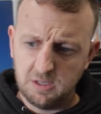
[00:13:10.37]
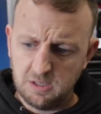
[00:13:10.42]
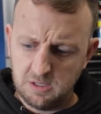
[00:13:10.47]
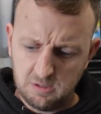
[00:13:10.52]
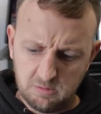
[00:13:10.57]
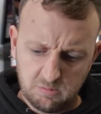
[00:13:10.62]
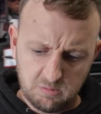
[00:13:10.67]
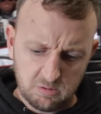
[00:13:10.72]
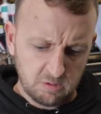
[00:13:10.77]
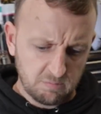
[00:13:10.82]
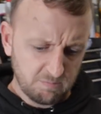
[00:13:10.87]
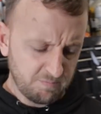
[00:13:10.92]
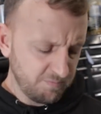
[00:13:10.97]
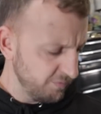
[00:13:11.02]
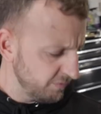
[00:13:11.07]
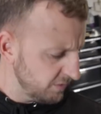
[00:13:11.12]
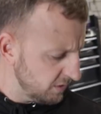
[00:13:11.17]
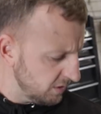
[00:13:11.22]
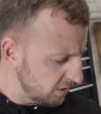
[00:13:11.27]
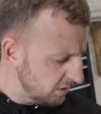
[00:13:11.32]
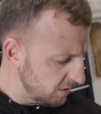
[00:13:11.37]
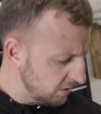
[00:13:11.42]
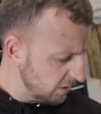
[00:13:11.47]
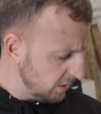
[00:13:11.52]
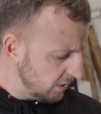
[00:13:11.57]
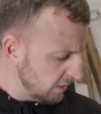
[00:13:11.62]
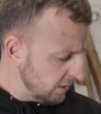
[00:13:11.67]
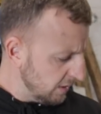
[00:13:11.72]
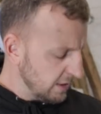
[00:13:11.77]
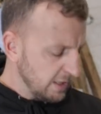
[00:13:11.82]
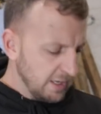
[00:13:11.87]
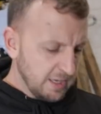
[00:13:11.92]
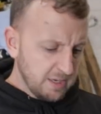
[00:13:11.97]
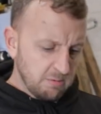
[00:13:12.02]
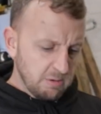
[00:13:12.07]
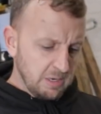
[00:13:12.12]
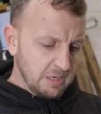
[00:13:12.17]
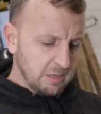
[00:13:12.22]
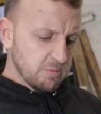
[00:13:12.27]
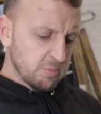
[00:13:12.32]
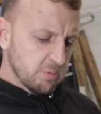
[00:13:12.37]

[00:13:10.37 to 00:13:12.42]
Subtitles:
think it was anyway.